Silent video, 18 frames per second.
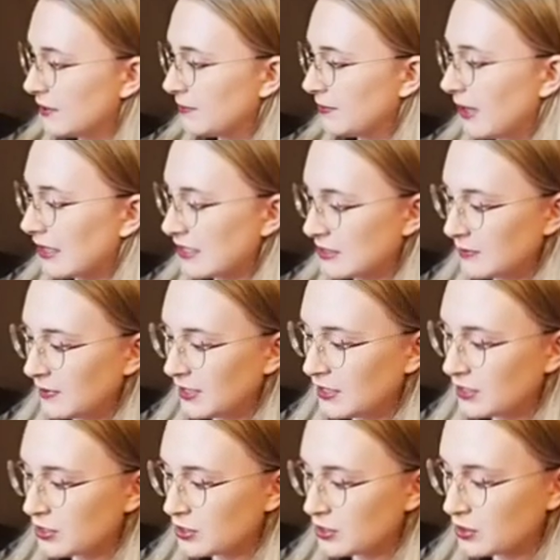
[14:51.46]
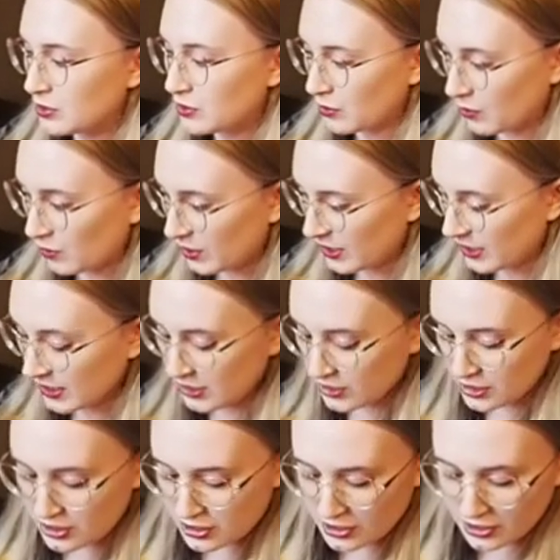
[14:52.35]
possibly into
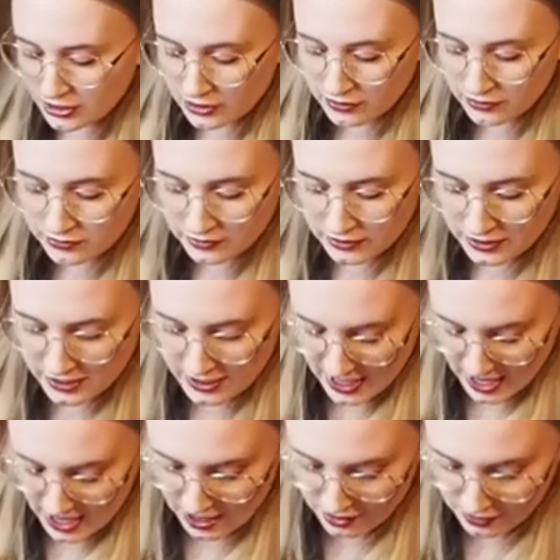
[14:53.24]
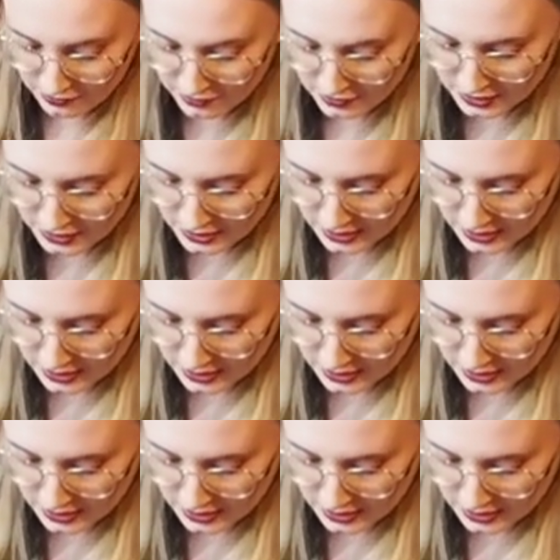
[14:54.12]
storage for now,